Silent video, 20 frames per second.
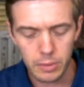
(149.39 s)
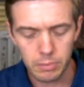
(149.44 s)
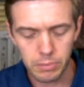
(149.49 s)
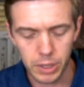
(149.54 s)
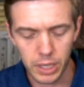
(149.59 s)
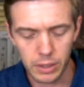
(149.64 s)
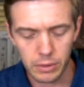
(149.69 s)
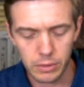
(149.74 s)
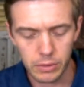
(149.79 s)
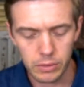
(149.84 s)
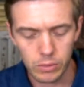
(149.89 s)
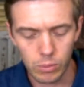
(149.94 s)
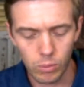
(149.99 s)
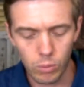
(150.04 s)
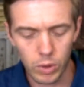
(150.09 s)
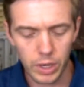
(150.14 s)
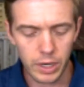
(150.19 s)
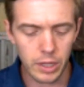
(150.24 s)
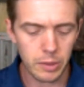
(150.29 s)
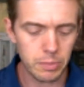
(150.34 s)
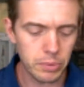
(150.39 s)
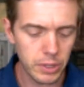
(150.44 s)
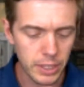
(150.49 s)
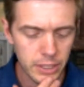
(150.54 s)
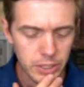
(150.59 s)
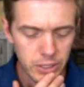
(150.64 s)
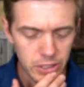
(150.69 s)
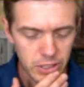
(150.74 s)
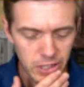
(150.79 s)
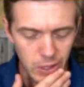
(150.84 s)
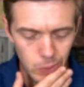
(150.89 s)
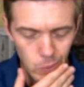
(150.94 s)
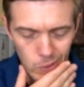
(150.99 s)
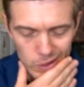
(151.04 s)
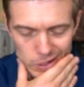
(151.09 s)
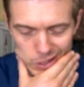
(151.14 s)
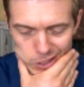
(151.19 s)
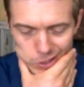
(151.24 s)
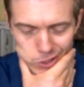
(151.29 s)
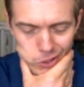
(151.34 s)
But one of the places I
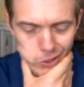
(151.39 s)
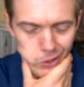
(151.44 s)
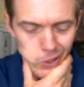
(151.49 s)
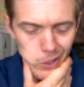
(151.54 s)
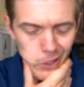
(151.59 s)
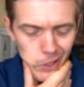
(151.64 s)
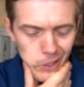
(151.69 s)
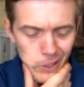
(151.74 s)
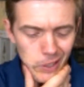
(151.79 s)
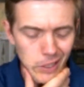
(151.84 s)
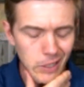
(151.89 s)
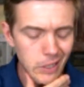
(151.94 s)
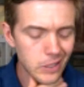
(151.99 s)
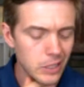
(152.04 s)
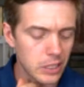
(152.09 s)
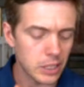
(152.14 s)
wanted to start